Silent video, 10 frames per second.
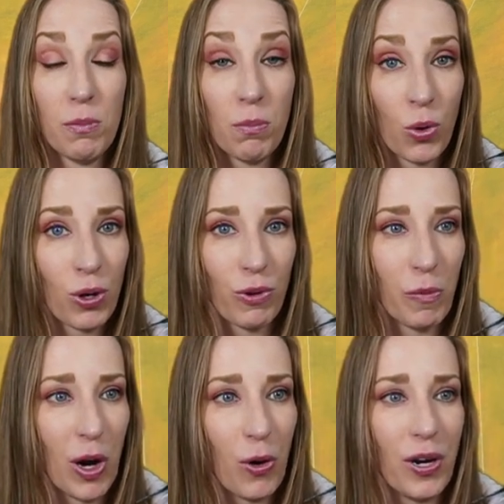more
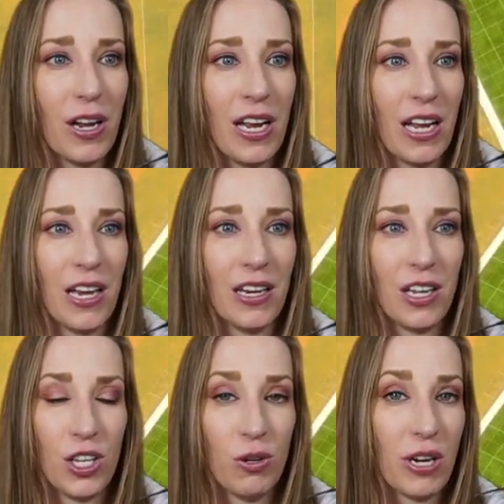remote, and
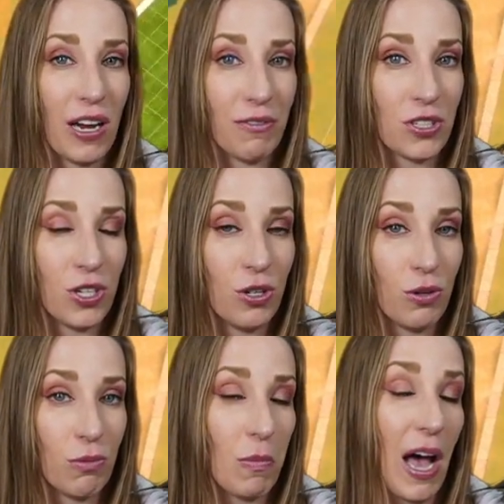you'd have
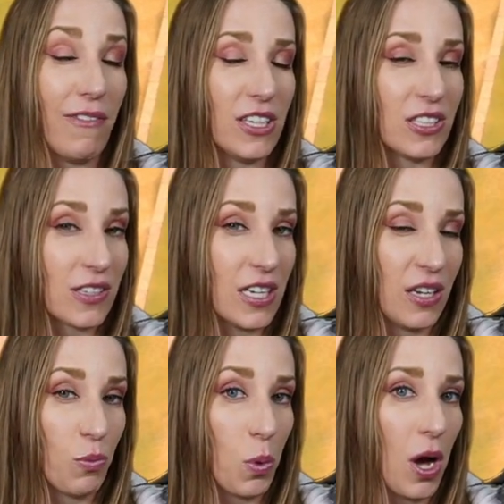to obviously
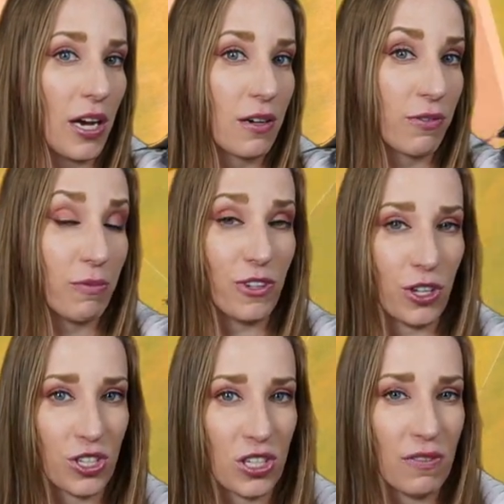walk from
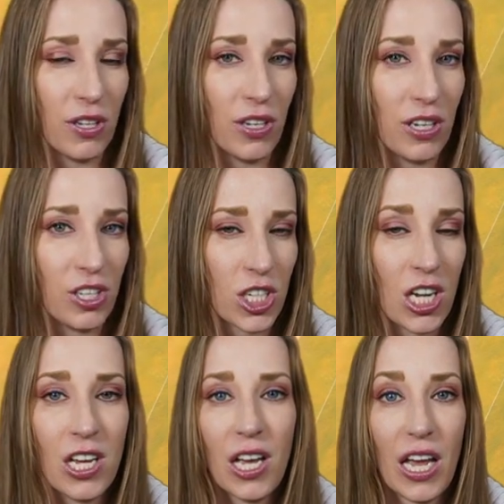village to village.
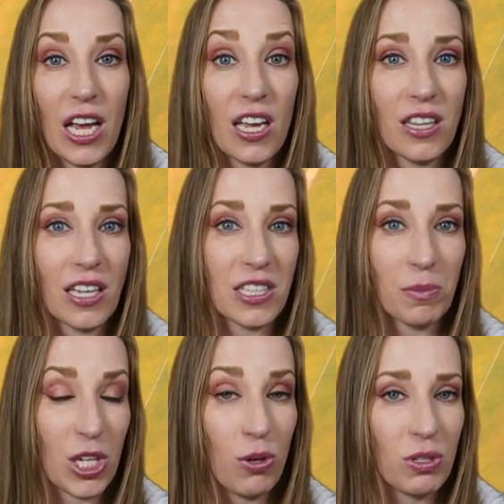And that's something you can